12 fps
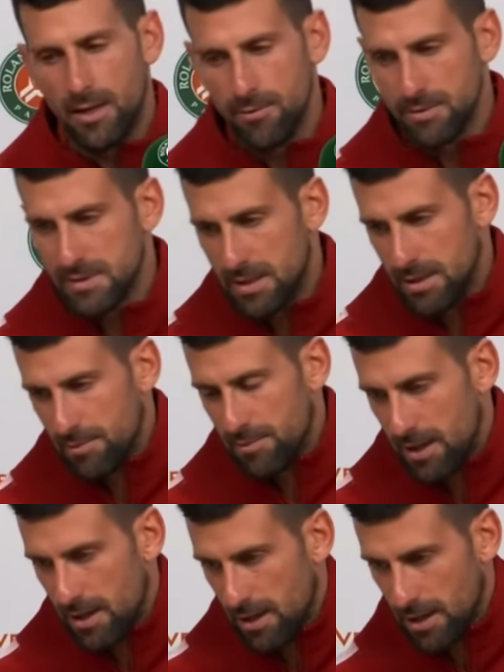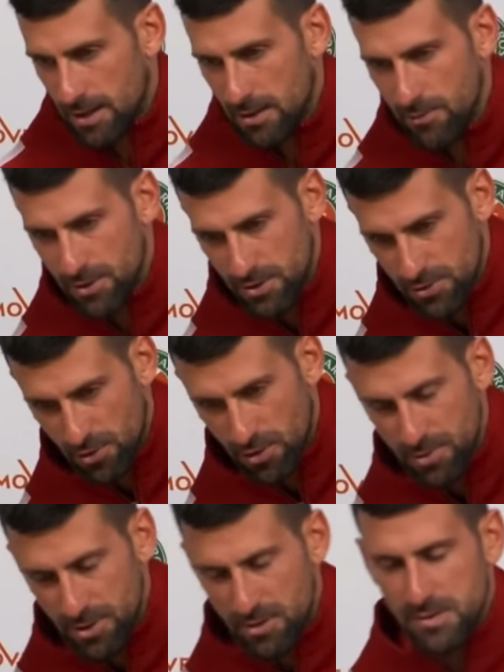he was a bit unlucky with the
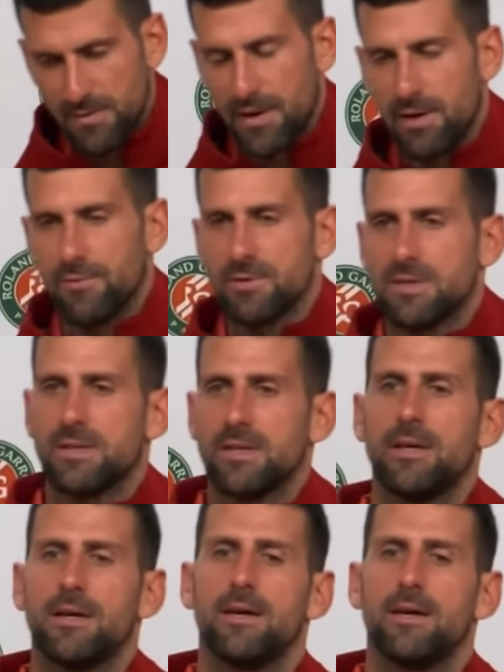draw because Zverev was